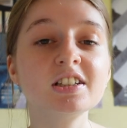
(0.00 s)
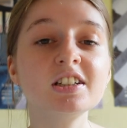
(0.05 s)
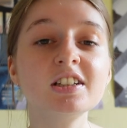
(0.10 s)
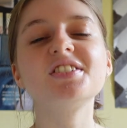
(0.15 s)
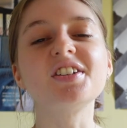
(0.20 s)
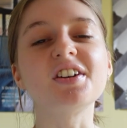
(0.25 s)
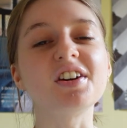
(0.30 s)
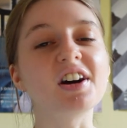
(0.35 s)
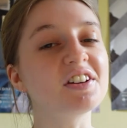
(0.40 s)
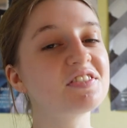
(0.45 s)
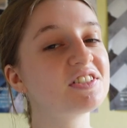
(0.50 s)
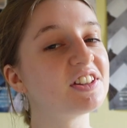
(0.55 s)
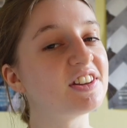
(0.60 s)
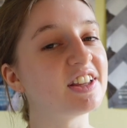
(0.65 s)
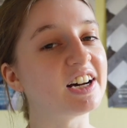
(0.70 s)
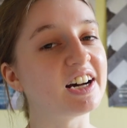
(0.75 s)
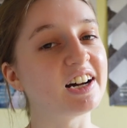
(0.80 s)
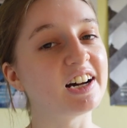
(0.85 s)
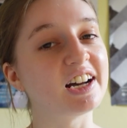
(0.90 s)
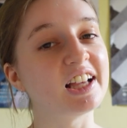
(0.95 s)
So after
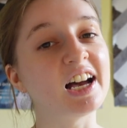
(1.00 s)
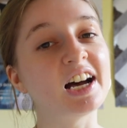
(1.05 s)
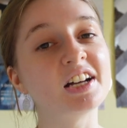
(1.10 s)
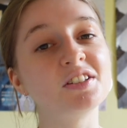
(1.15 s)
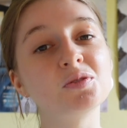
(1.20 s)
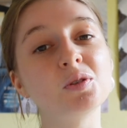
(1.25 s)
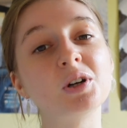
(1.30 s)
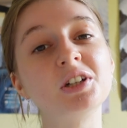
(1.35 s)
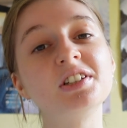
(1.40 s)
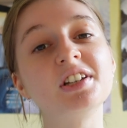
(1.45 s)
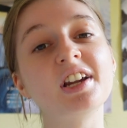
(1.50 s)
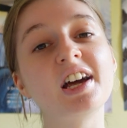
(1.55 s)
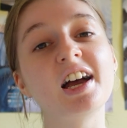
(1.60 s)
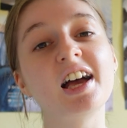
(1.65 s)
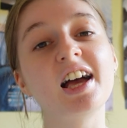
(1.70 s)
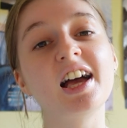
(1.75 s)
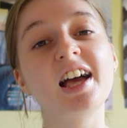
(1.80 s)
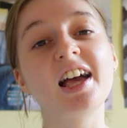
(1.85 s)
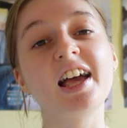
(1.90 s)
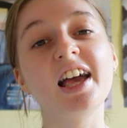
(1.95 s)
that, I had one
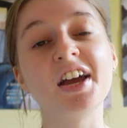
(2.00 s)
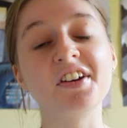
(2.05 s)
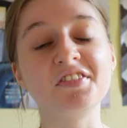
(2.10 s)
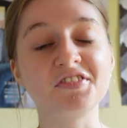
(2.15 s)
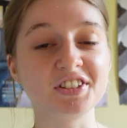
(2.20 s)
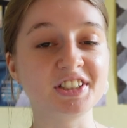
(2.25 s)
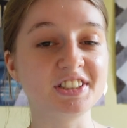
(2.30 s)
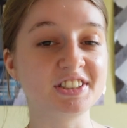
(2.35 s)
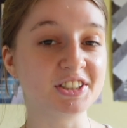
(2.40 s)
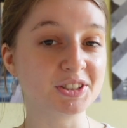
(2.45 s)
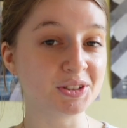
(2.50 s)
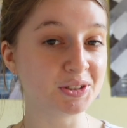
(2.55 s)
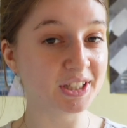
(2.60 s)
every 2